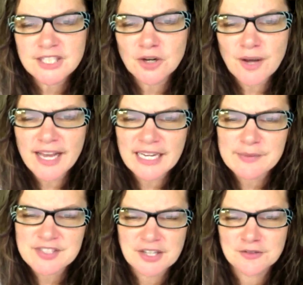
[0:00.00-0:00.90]
Oh, heck,
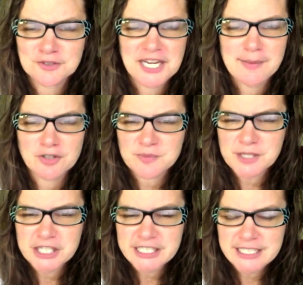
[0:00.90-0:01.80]
I'm a sucker for cables,
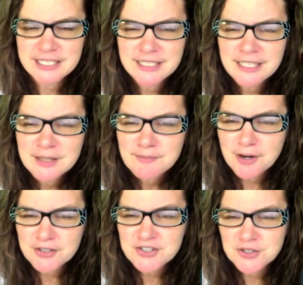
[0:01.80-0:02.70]
period.
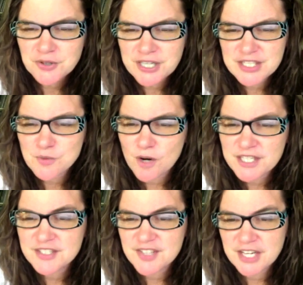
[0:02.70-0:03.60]
Martin Story is
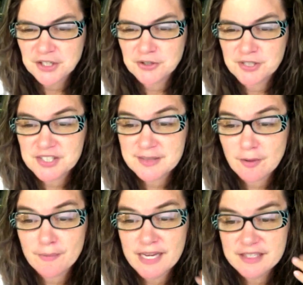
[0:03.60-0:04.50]
one designer who does some
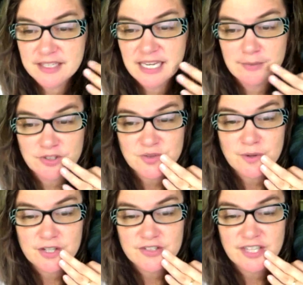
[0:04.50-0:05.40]
amazing cabled
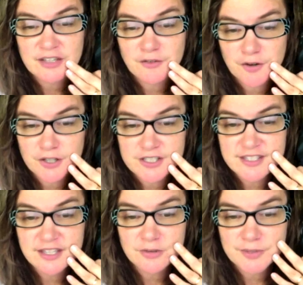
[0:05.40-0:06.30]
sweaters like
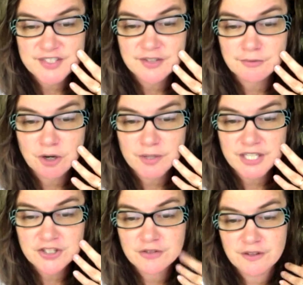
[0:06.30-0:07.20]
Fergus in the recent Rowan
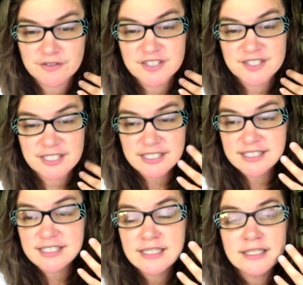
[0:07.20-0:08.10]
issue 56.